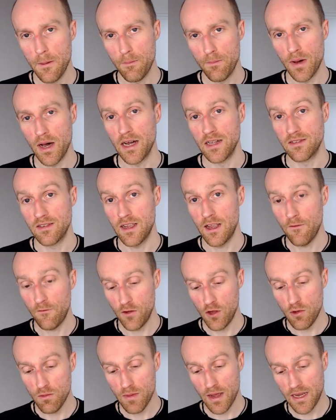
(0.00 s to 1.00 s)
But if
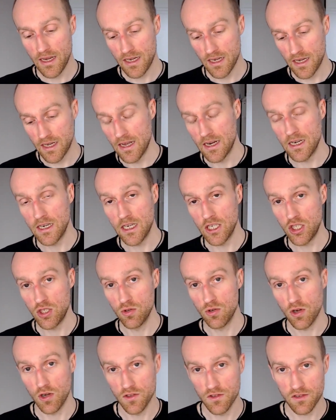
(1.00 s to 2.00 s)
you make an initial
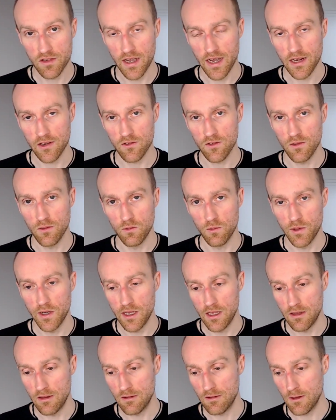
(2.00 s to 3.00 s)
contact
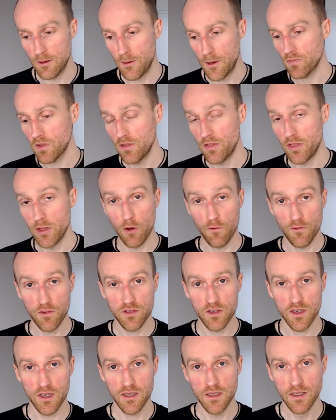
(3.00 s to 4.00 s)
with the
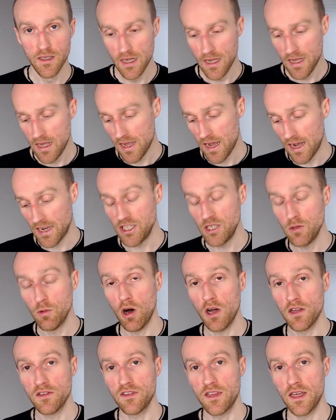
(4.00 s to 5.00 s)
officer and you
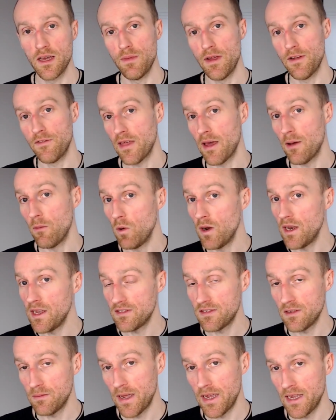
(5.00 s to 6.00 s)
ask them if they're willing
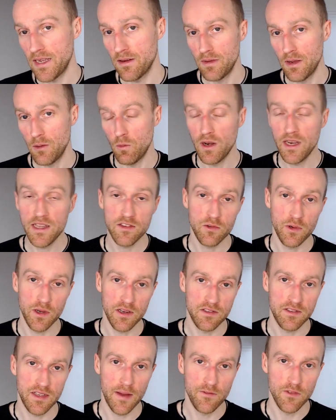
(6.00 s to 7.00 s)
to
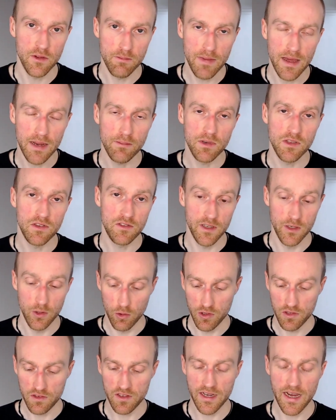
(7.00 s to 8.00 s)
accept amendments in
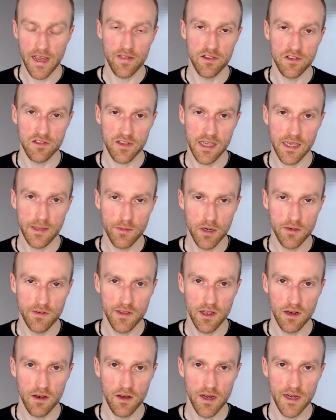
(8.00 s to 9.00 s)
order to get the scheme over
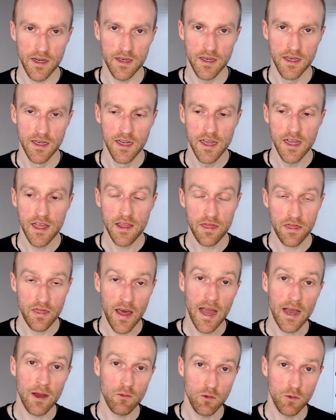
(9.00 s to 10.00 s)
the line,
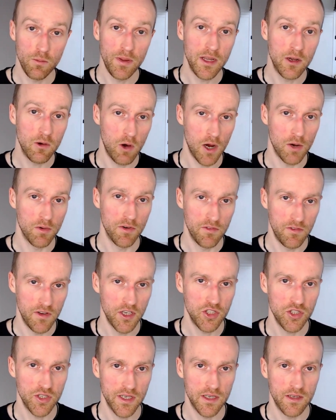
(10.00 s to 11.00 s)
that will be quite
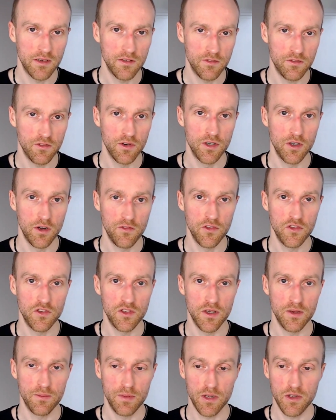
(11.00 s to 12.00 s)
refreshing for an
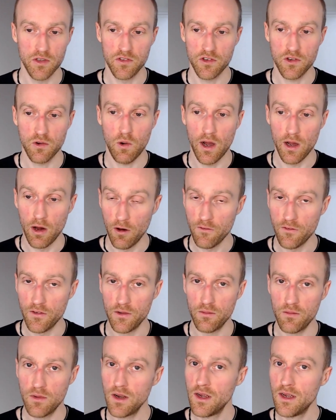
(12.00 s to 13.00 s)
officer, because quite
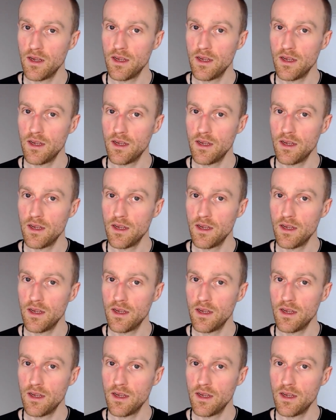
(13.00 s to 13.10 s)
often